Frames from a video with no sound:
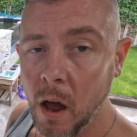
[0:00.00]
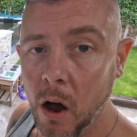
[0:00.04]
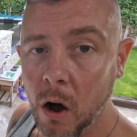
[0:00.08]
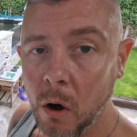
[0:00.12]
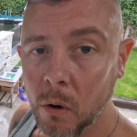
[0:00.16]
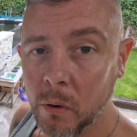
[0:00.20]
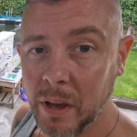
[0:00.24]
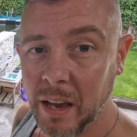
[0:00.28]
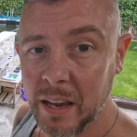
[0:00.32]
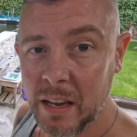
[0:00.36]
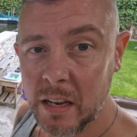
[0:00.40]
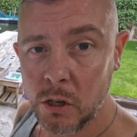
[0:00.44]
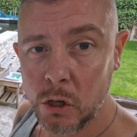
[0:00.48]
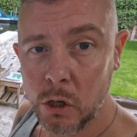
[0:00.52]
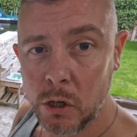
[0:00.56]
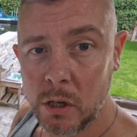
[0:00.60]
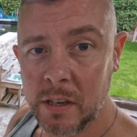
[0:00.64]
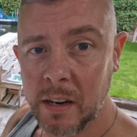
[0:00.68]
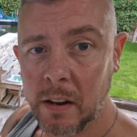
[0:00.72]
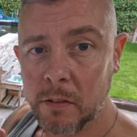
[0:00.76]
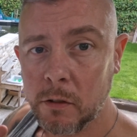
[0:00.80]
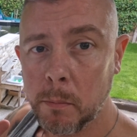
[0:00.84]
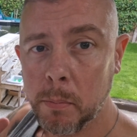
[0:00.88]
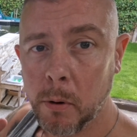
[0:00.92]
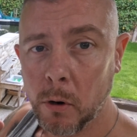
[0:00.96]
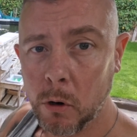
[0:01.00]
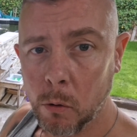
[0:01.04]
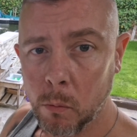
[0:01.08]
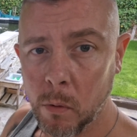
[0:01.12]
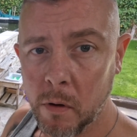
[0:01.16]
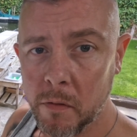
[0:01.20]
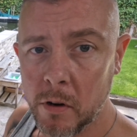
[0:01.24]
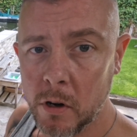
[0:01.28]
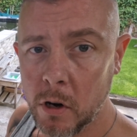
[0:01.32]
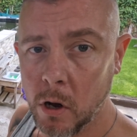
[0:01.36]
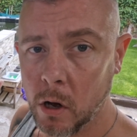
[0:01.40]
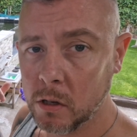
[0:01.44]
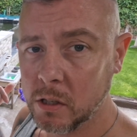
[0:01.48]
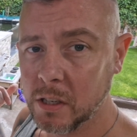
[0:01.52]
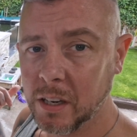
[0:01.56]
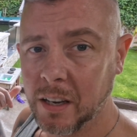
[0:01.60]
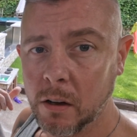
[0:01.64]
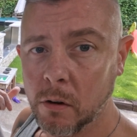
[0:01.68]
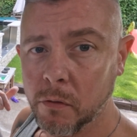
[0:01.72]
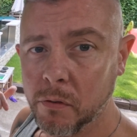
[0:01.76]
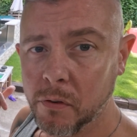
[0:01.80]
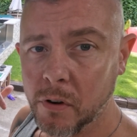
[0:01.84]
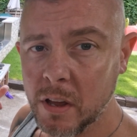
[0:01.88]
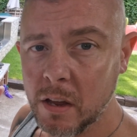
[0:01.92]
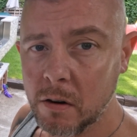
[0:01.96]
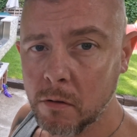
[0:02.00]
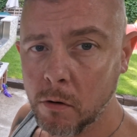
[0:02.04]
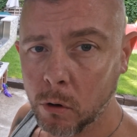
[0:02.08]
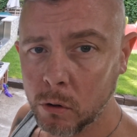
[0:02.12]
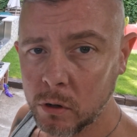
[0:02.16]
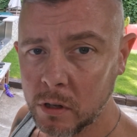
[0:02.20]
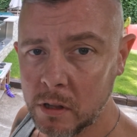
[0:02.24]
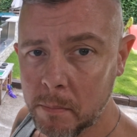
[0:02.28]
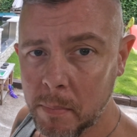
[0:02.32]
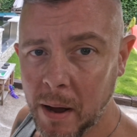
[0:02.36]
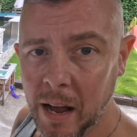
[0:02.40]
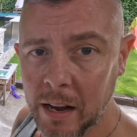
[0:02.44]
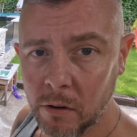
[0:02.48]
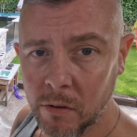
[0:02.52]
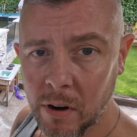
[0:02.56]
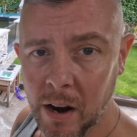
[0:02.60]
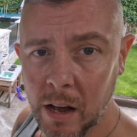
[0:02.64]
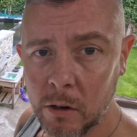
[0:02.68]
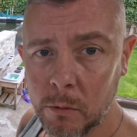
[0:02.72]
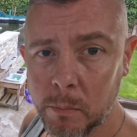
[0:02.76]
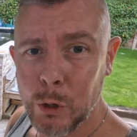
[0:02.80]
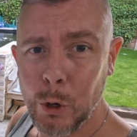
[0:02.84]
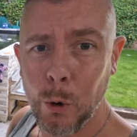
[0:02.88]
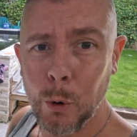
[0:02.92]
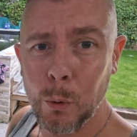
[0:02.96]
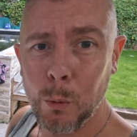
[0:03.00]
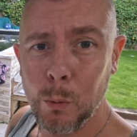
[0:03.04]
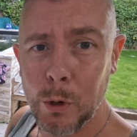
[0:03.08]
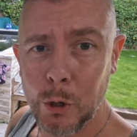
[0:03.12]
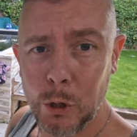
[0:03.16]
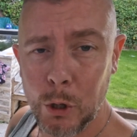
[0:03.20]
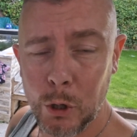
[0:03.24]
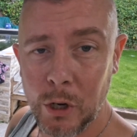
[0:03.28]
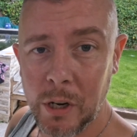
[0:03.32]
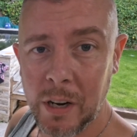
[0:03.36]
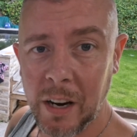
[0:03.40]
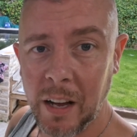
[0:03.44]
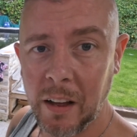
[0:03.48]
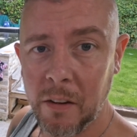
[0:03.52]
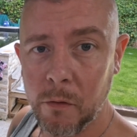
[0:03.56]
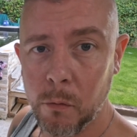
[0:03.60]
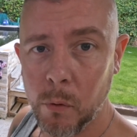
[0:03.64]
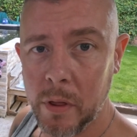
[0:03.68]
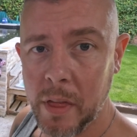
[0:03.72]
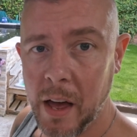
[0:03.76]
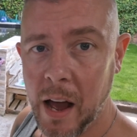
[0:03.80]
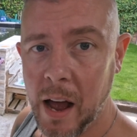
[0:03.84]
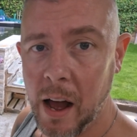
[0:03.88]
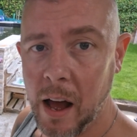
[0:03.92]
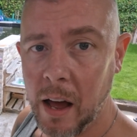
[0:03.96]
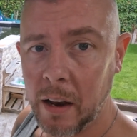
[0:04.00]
Okay, you're just gonna have to put up with a naughty little 3-year-old in the background, so we're just gonna live with that.